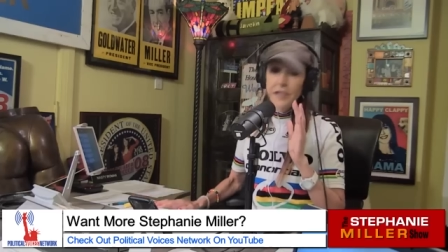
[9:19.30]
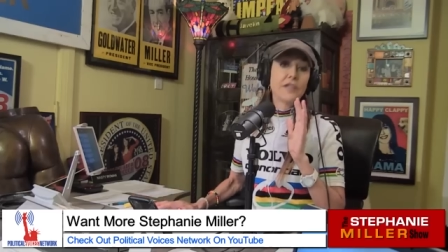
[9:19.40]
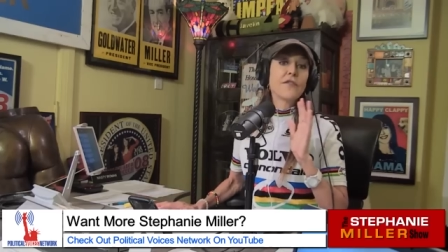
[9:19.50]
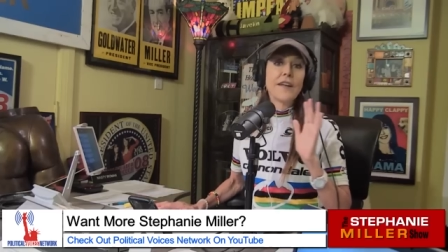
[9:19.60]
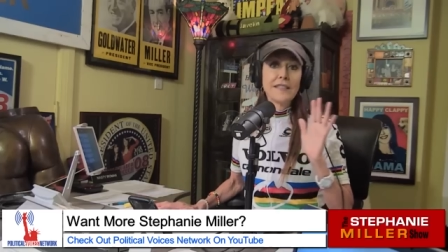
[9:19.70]

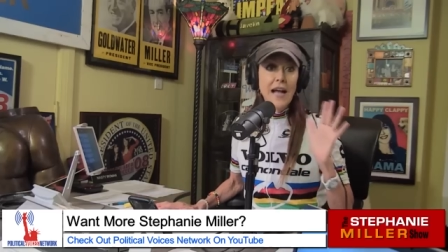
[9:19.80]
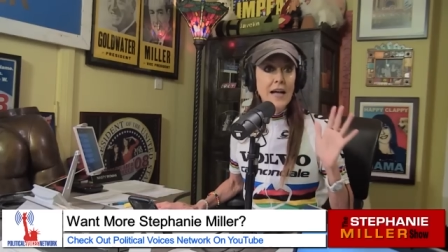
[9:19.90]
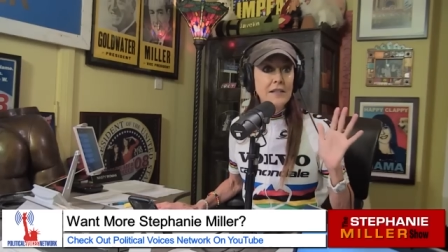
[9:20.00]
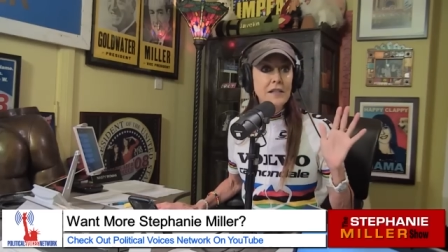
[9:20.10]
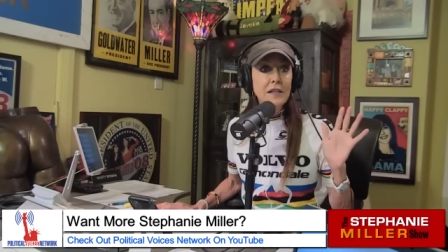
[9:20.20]
it's
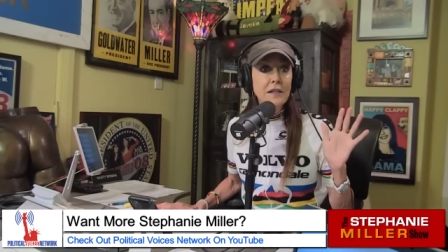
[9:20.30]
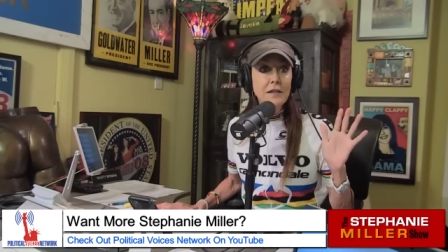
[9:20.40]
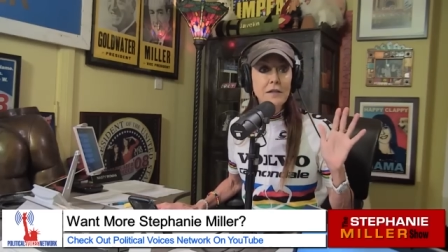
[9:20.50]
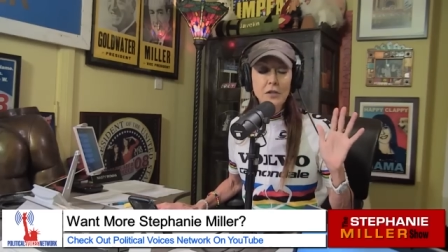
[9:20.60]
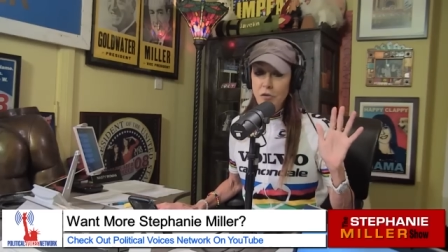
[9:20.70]
fantastic.
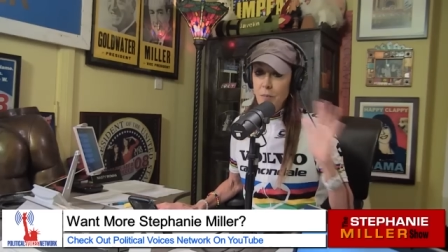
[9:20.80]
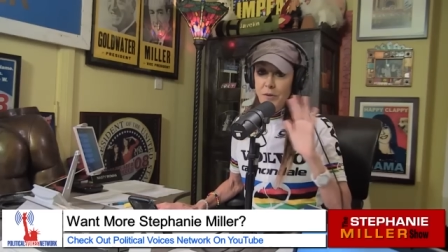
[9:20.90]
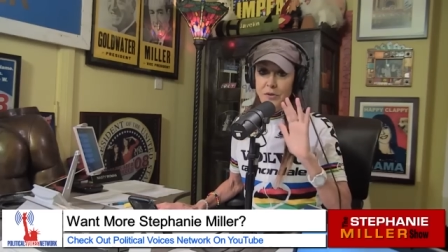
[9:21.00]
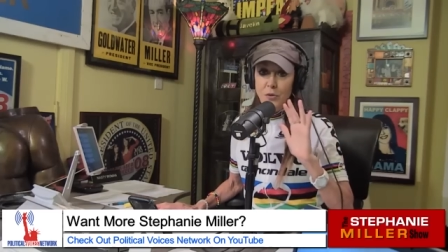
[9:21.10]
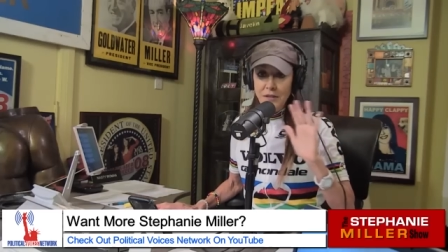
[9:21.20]
The
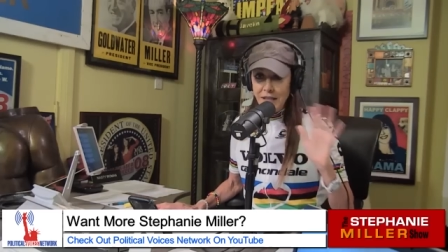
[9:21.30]
Trump-endorsed